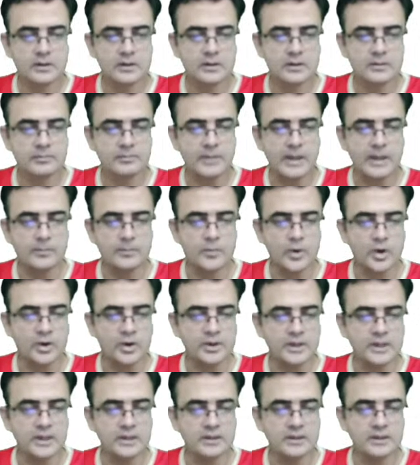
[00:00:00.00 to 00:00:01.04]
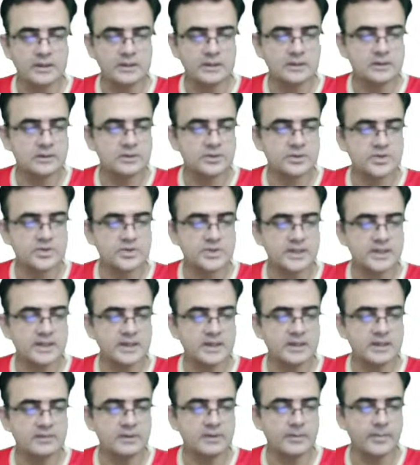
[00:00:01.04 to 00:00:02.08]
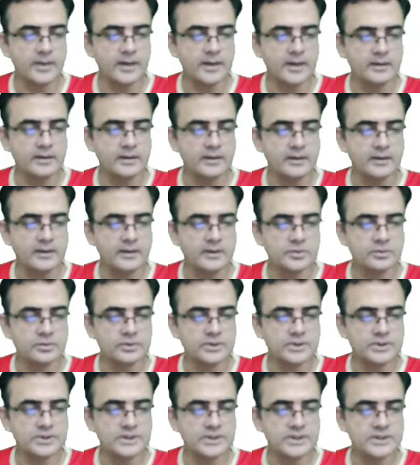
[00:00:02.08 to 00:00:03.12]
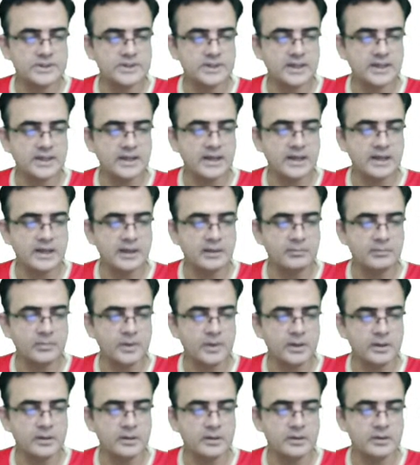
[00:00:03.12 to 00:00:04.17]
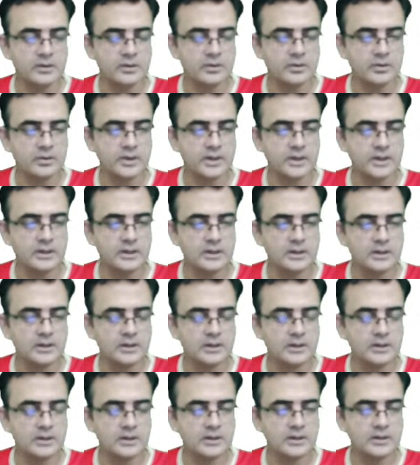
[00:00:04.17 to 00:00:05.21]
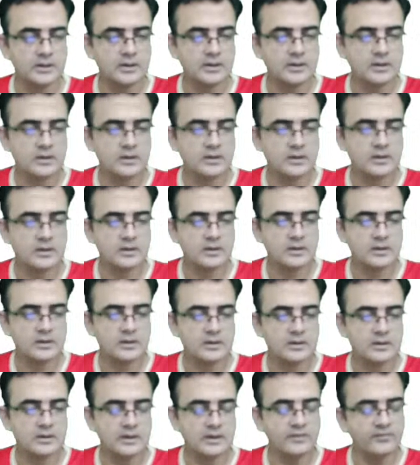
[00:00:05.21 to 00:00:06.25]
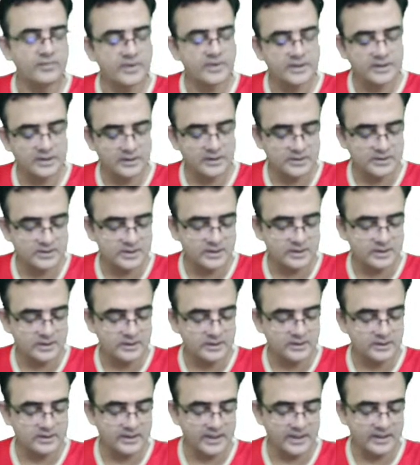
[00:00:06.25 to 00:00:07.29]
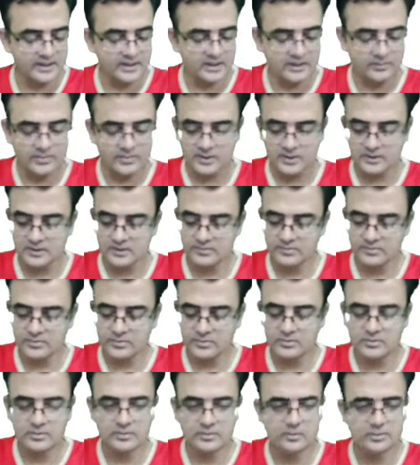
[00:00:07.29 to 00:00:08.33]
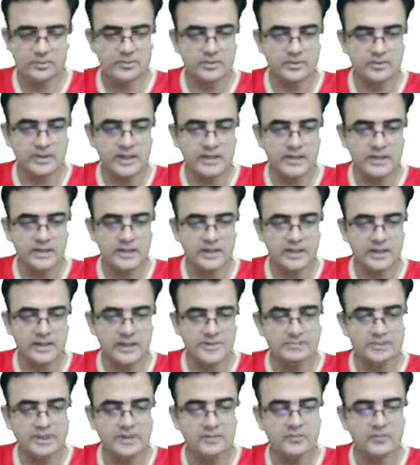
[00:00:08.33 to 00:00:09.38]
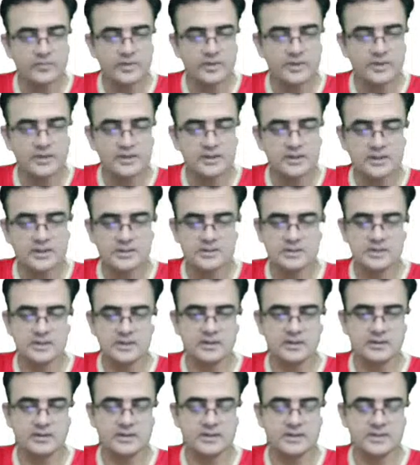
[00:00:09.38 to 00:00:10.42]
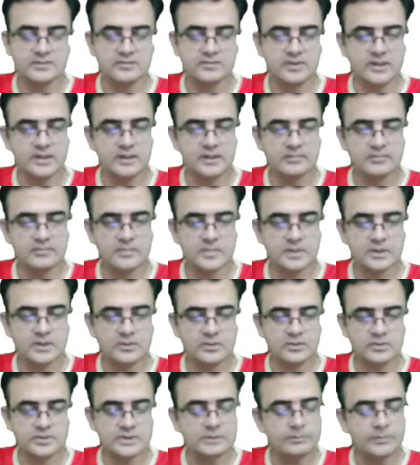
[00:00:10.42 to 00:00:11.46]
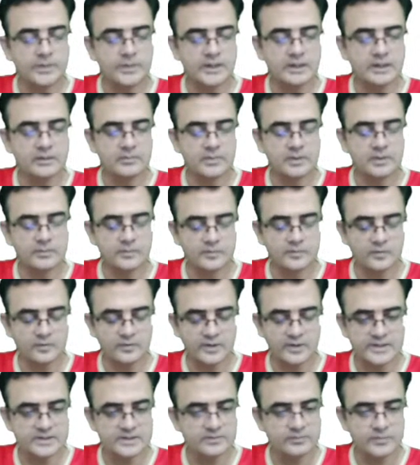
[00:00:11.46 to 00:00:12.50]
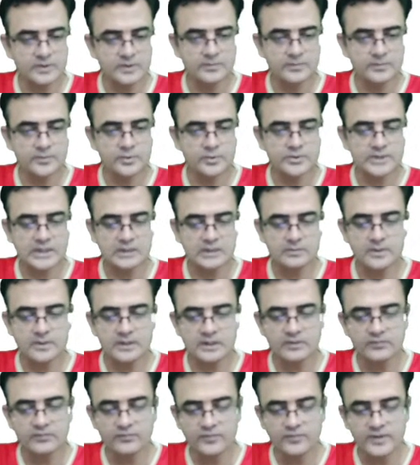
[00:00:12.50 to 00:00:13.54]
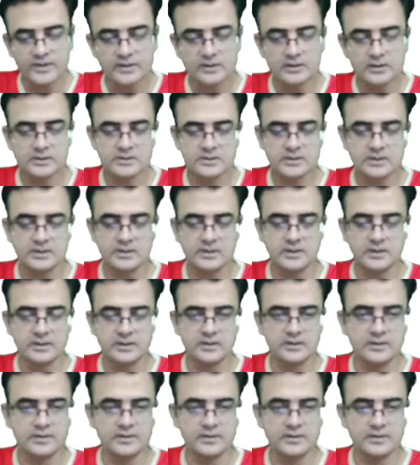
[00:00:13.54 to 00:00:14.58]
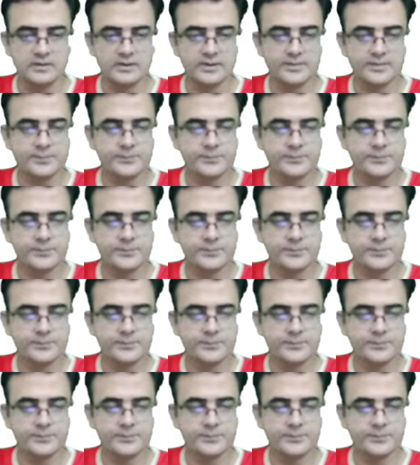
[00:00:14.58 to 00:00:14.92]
by blocking the selective mRNA. So this is second number. Okay, everything is written in that table. If you look at this table, everything is here. This is very simple table, very simple flow chart, but everything is written here. Okay,